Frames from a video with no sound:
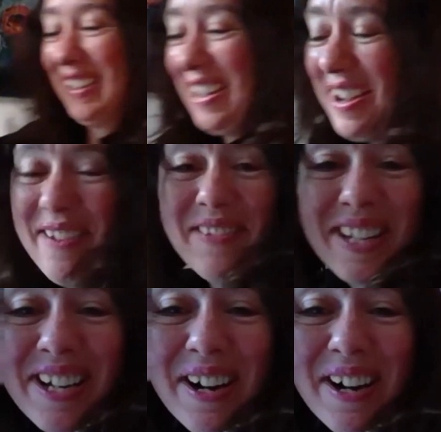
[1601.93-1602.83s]
I hope the
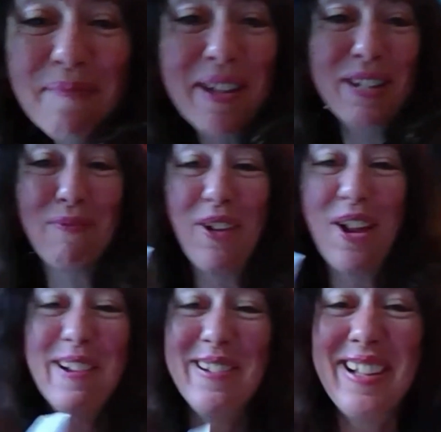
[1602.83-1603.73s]
time has
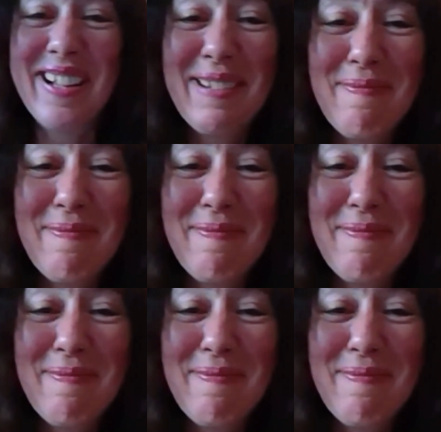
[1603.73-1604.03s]
flown like this